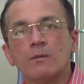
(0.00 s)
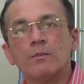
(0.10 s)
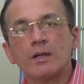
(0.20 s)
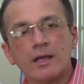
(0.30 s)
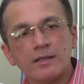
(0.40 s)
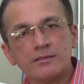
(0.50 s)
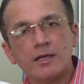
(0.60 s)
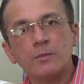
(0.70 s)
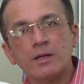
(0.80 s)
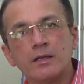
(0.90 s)
But as
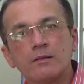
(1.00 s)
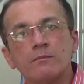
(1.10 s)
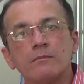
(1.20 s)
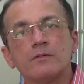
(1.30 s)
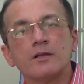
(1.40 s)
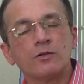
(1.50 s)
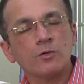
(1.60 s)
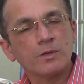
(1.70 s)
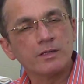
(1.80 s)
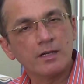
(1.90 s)
diabetic
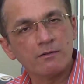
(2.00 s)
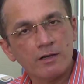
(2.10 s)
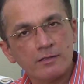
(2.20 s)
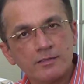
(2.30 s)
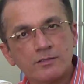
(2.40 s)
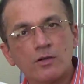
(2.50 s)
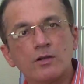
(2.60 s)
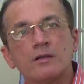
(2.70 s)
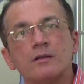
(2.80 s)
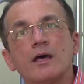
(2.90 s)
retinopathy advances
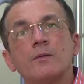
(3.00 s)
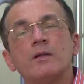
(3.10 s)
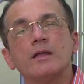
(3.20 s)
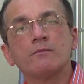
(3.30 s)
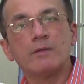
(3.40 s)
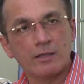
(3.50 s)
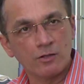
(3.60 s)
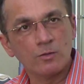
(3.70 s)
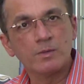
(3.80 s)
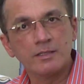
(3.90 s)
or diabetic
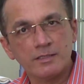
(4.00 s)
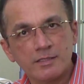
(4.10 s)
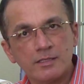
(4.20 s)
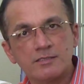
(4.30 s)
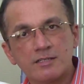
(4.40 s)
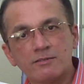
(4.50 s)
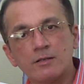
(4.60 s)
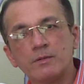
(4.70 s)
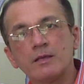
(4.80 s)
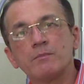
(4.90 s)
maculopathy starts
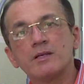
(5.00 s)
developing,